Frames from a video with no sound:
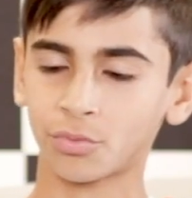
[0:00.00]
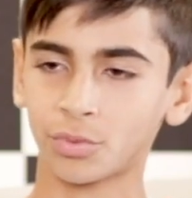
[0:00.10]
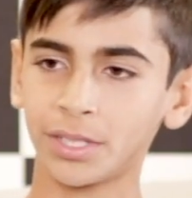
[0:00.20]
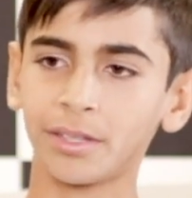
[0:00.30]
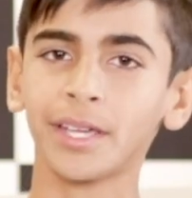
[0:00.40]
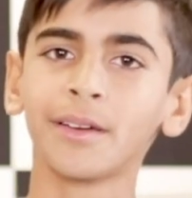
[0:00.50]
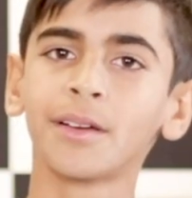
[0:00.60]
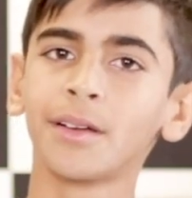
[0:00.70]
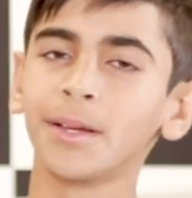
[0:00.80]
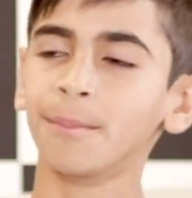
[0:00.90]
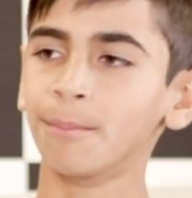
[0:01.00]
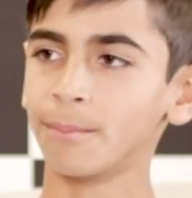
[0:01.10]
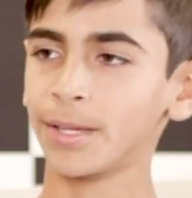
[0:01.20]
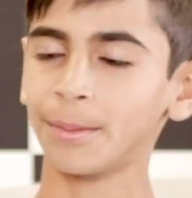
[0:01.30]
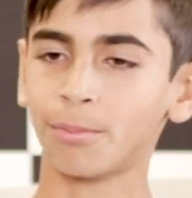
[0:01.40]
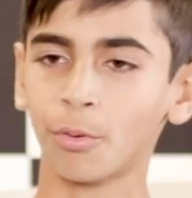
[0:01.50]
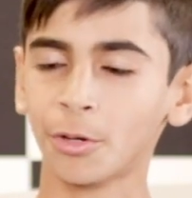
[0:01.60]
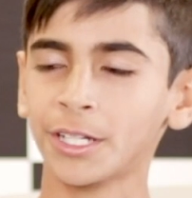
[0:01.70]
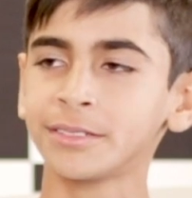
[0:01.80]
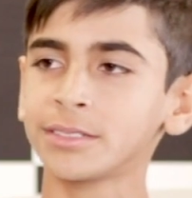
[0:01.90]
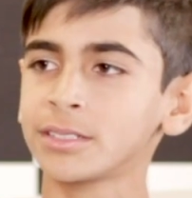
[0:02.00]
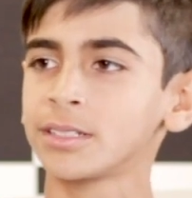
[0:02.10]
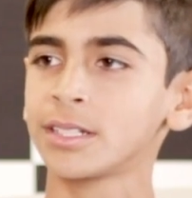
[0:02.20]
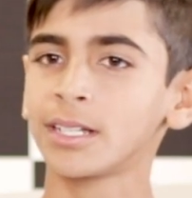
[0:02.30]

really important.